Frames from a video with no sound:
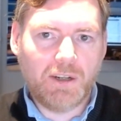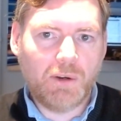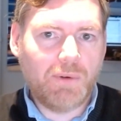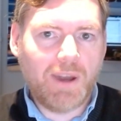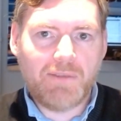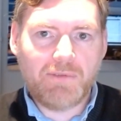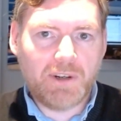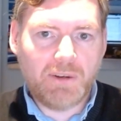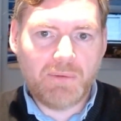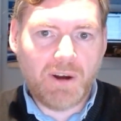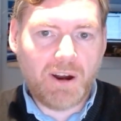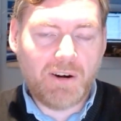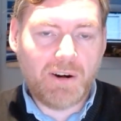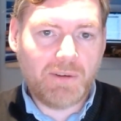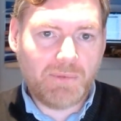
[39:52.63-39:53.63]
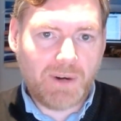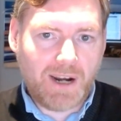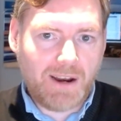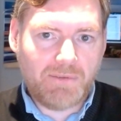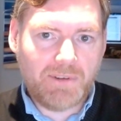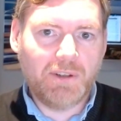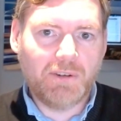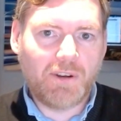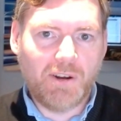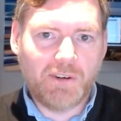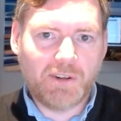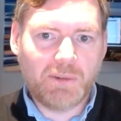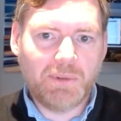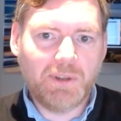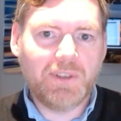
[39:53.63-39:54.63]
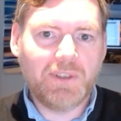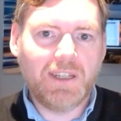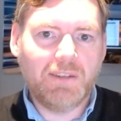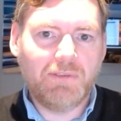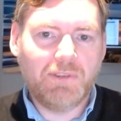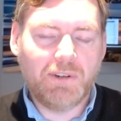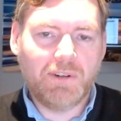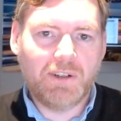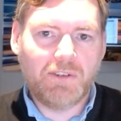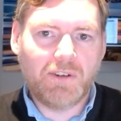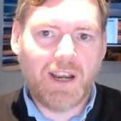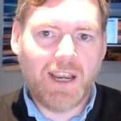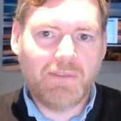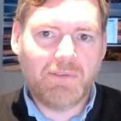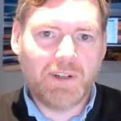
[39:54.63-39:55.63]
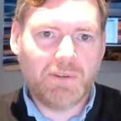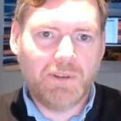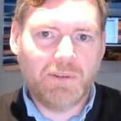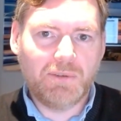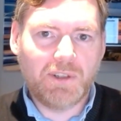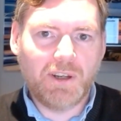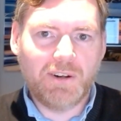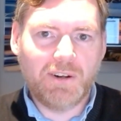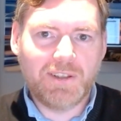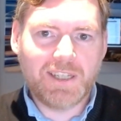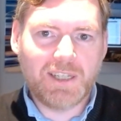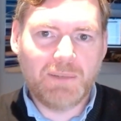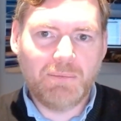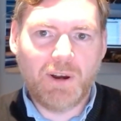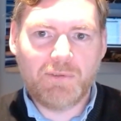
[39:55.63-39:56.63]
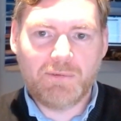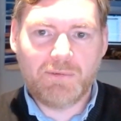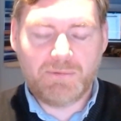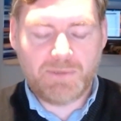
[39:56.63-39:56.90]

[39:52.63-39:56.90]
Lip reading: whoever you are and whatever you're contributing, if you're a driver and you turn the system off,